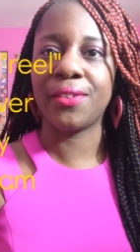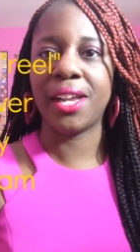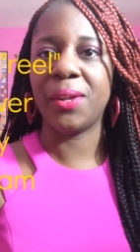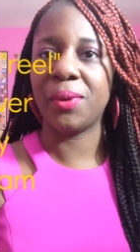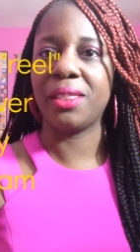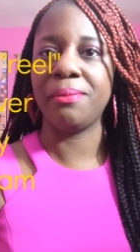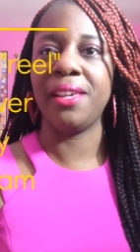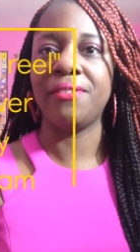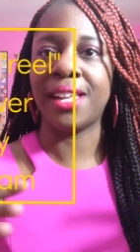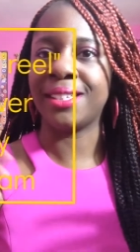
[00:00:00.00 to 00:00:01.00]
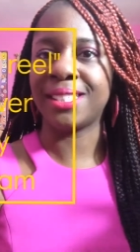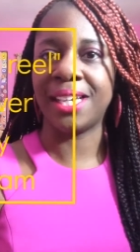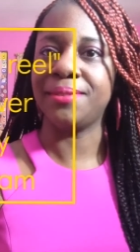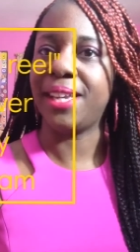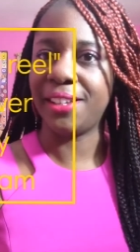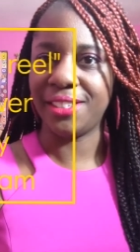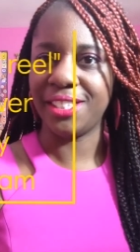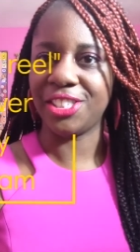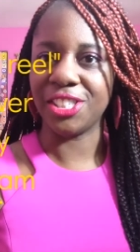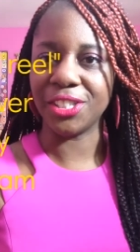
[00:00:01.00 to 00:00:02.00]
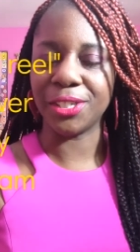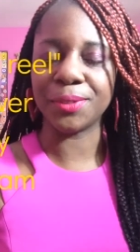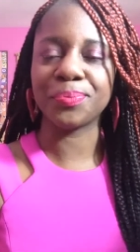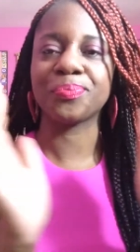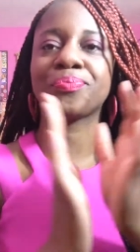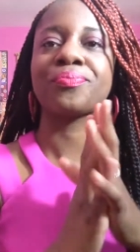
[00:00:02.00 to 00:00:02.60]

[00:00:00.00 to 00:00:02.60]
get ready with me Valentine's Day edition look.